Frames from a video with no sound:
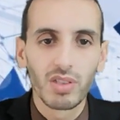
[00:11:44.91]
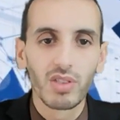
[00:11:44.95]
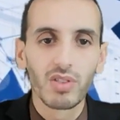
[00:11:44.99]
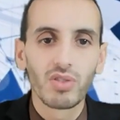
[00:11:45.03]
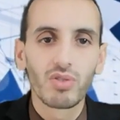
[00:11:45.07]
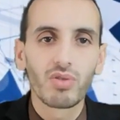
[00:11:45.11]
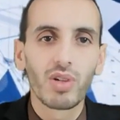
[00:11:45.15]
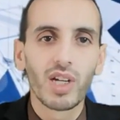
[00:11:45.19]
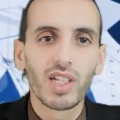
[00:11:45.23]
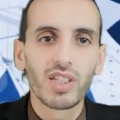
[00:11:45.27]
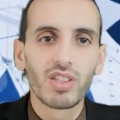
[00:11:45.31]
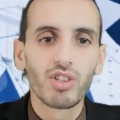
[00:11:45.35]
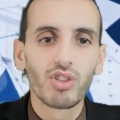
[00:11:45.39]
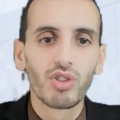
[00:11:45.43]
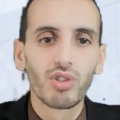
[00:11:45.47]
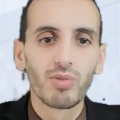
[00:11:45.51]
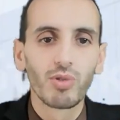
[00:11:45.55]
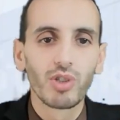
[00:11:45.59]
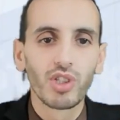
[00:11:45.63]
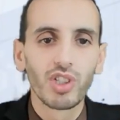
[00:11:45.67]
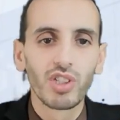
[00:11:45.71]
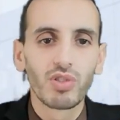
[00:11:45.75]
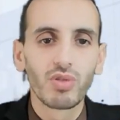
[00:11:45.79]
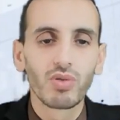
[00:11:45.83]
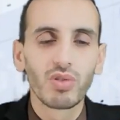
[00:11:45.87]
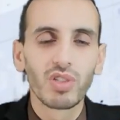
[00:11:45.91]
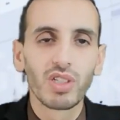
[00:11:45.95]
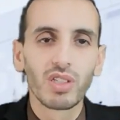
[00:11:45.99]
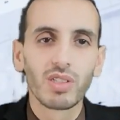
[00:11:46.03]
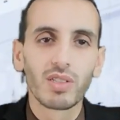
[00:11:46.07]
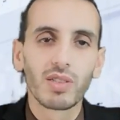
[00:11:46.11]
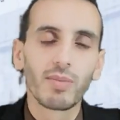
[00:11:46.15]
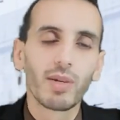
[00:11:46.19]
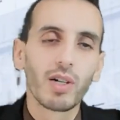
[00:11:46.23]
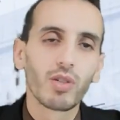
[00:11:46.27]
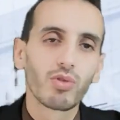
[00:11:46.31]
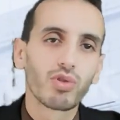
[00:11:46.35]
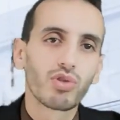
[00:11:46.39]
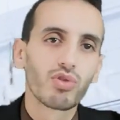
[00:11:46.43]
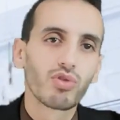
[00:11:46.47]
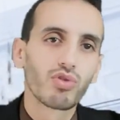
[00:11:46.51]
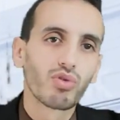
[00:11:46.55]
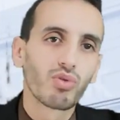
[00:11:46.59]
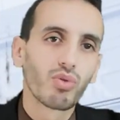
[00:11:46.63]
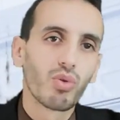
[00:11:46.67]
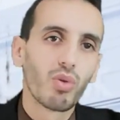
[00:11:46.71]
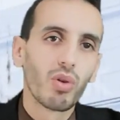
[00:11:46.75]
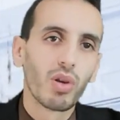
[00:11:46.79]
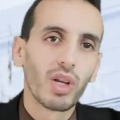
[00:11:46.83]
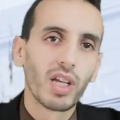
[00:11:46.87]
And strategy monitoring is about
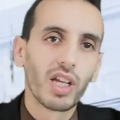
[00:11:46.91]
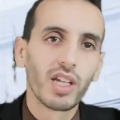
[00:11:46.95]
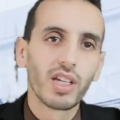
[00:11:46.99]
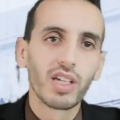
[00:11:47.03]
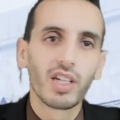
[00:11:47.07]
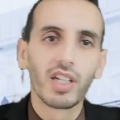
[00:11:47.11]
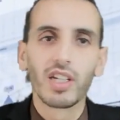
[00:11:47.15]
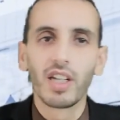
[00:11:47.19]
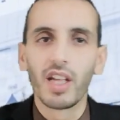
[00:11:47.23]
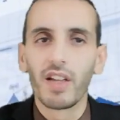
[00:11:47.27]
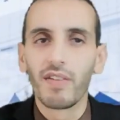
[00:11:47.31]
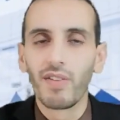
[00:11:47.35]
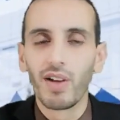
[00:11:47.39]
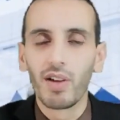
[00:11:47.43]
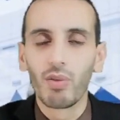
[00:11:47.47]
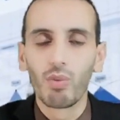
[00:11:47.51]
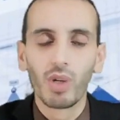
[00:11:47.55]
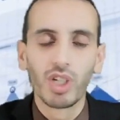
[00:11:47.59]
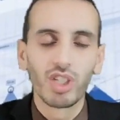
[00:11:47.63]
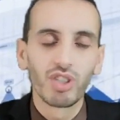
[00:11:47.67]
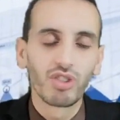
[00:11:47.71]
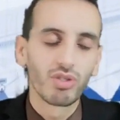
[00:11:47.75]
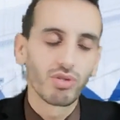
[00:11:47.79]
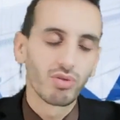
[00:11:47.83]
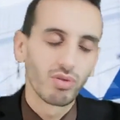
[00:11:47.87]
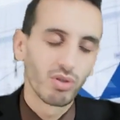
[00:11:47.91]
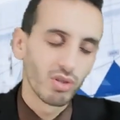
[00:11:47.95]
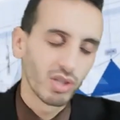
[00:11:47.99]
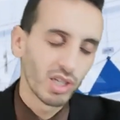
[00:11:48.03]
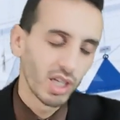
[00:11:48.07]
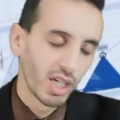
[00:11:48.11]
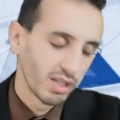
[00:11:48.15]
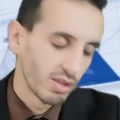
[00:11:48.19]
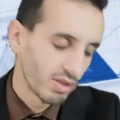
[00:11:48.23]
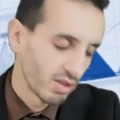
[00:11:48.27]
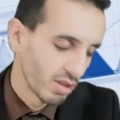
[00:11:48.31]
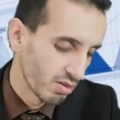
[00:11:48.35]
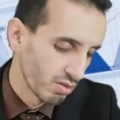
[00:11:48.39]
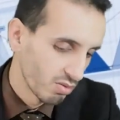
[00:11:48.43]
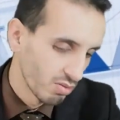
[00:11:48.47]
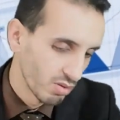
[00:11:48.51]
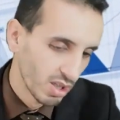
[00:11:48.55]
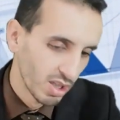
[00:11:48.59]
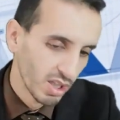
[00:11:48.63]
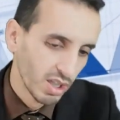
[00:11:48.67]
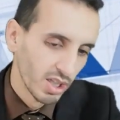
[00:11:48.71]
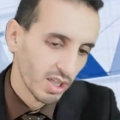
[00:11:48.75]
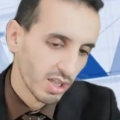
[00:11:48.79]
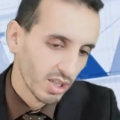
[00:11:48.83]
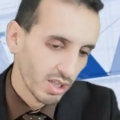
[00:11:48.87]
controlling and evaluation. Okay, so
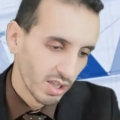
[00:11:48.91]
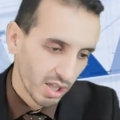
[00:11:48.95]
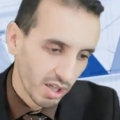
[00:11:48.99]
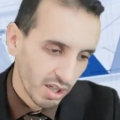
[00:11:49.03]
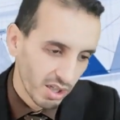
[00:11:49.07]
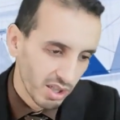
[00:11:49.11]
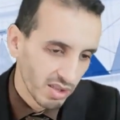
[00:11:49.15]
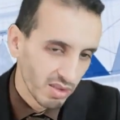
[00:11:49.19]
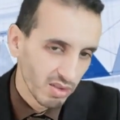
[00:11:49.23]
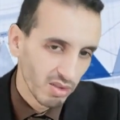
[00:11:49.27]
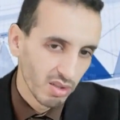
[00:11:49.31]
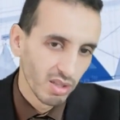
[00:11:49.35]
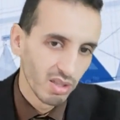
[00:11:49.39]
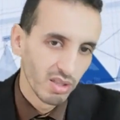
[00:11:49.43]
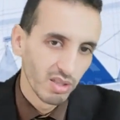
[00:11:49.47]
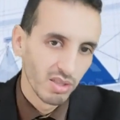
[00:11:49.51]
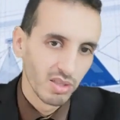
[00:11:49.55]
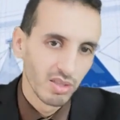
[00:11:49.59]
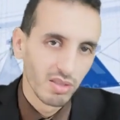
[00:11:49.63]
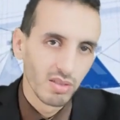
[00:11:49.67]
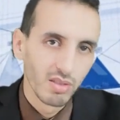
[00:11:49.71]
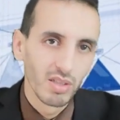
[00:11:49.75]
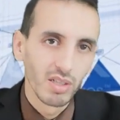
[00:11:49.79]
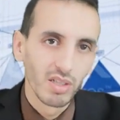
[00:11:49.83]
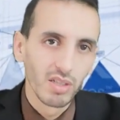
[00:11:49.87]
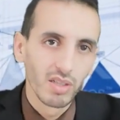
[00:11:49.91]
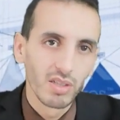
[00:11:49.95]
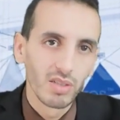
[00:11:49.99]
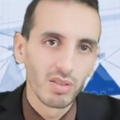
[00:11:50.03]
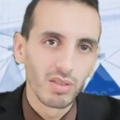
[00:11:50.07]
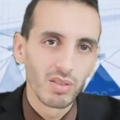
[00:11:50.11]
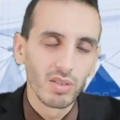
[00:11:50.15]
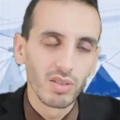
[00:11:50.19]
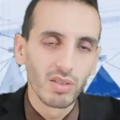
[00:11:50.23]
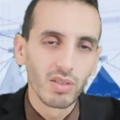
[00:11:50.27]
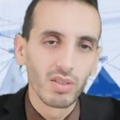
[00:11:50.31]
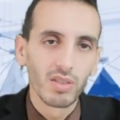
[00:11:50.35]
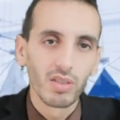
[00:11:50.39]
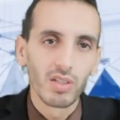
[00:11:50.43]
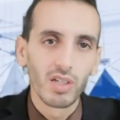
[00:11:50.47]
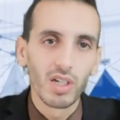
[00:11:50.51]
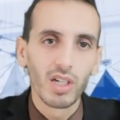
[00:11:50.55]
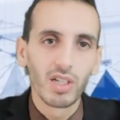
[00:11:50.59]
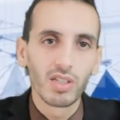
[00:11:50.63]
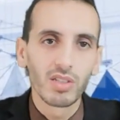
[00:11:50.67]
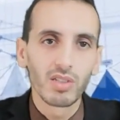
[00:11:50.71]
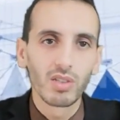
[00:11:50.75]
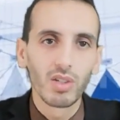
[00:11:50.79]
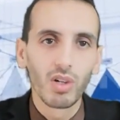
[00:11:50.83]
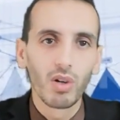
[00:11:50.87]
there is
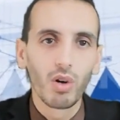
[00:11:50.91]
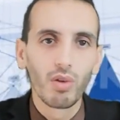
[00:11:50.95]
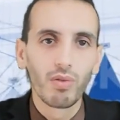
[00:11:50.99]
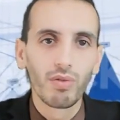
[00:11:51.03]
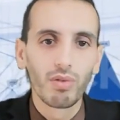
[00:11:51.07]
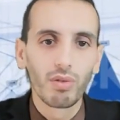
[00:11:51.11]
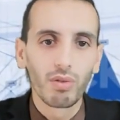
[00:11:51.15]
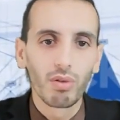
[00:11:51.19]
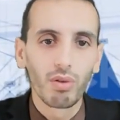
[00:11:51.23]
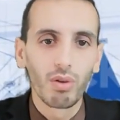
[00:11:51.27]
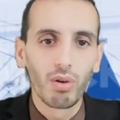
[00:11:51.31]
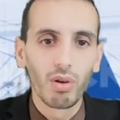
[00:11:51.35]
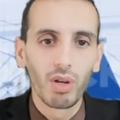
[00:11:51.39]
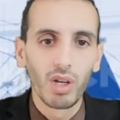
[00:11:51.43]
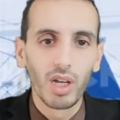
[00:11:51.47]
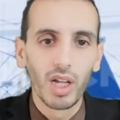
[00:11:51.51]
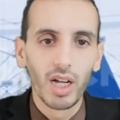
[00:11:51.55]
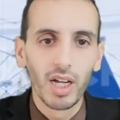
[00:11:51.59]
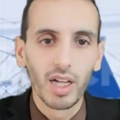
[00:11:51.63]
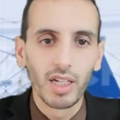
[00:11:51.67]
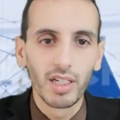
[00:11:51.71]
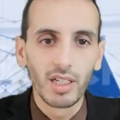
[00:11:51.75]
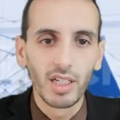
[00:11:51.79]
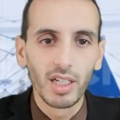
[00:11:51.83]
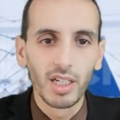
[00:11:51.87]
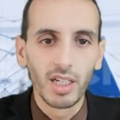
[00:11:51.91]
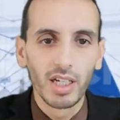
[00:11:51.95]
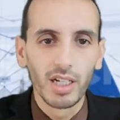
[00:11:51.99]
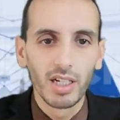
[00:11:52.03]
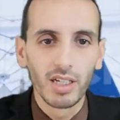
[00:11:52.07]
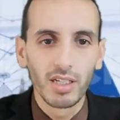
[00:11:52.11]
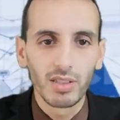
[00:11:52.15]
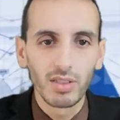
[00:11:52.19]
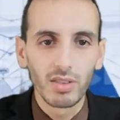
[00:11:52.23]
as the overall idea.